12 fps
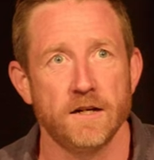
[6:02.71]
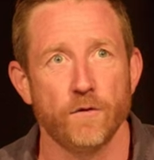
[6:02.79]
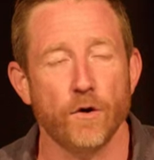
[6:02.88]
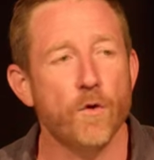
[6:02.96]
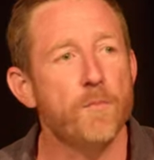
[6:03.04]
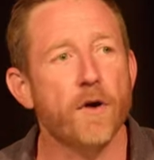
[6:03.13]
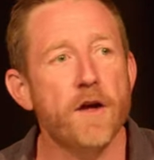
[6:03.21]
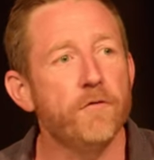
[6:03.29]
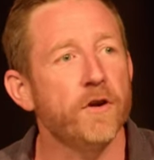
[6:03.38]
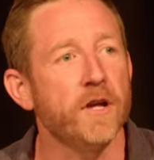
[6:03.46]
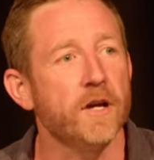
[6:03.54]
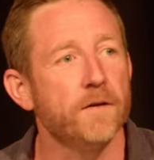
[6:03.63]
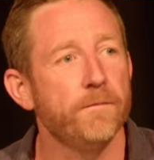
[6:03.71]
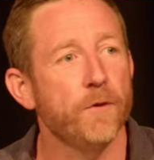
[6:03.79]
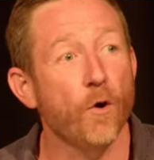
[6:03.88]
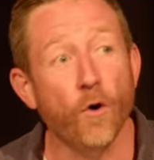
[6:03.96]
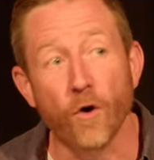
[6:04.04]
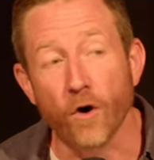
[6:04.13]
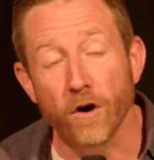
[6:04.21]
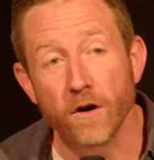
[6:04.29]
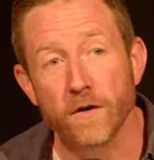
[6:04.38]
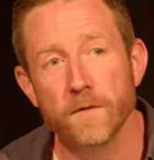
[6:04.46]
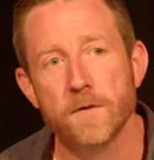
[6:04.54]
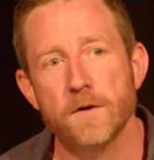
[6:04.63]
what do we pray for here? Or,
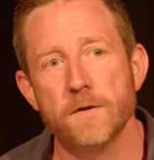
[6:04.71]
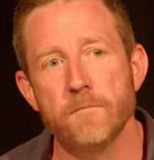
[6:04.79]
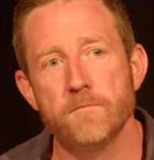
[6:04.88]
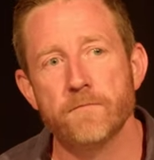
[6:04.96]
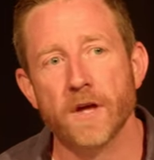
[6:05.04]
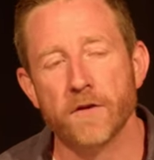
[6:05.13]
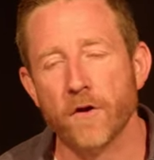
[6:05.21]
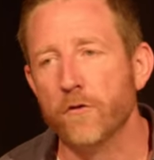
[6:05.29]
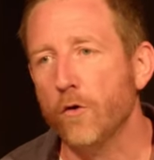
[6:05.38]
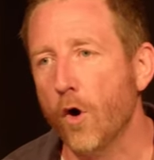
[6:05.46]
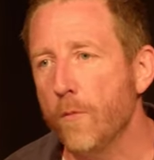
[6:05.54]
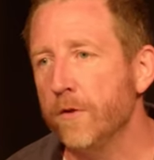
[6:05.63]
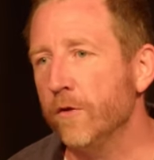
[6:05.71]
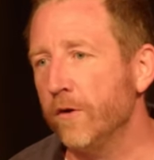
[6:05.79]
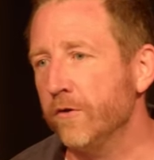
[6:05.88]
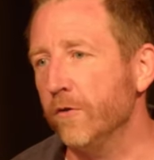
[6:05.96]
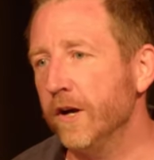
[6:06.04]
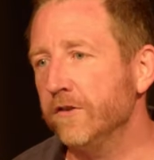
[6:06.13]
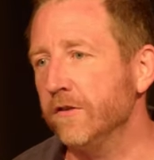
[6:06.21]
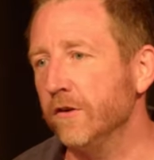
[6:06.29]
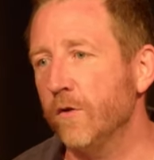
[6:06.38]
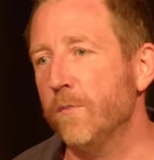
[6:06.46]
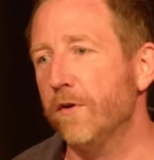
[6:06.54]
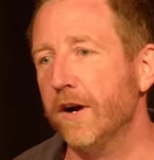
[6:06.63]
as those who hope in the resurrection, do
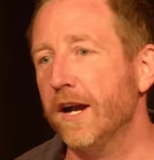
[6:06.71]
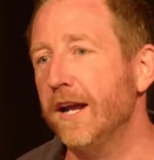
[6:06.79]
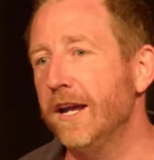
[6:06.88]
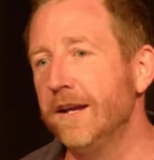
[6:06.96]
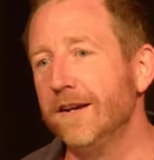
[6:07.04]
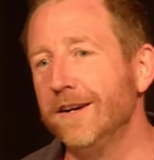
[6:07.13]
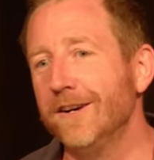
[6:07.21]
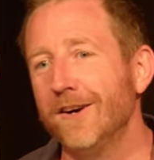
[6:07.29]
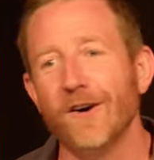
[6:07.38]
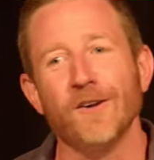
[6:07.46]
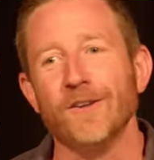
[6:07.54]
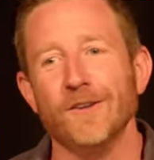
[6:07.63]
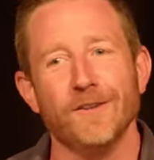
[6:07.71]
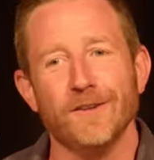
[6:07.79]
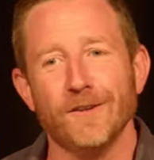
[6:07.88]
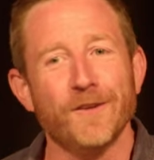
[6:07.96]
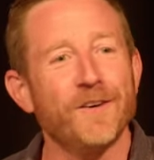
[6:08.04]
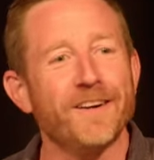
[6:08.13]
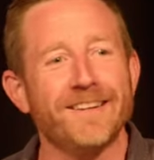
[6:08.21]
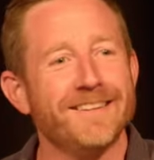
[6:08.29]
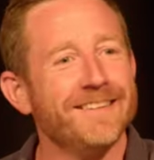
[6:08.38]
we pray, oh, Lord,